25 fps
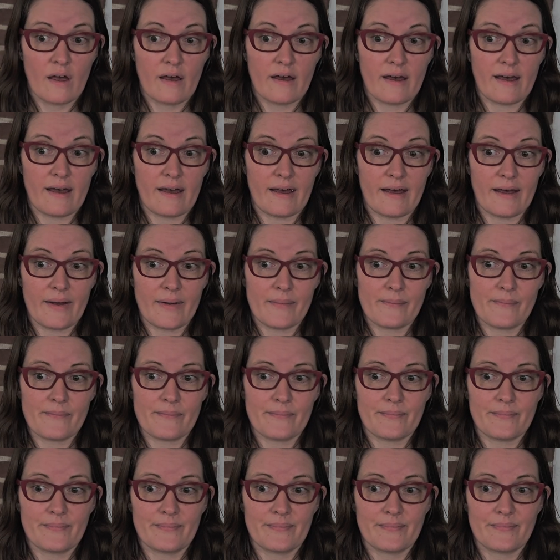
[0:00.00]

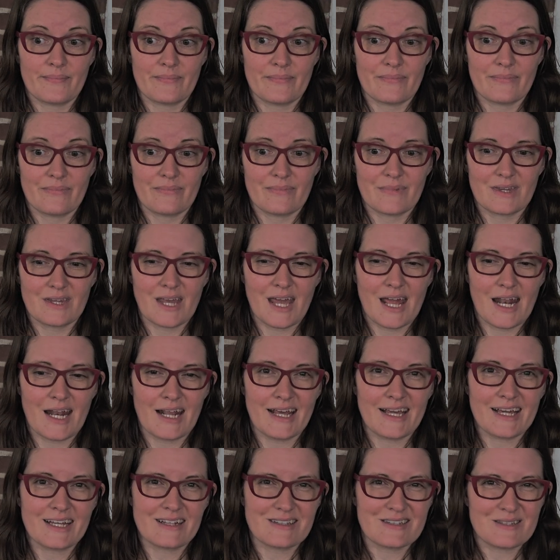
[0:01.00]
Um, and
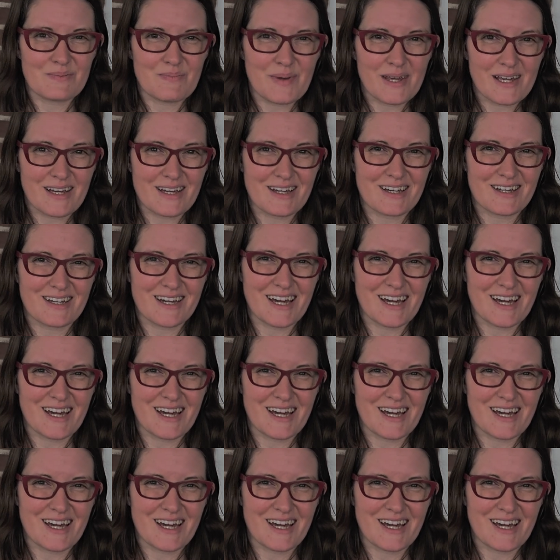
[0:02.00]
he can speak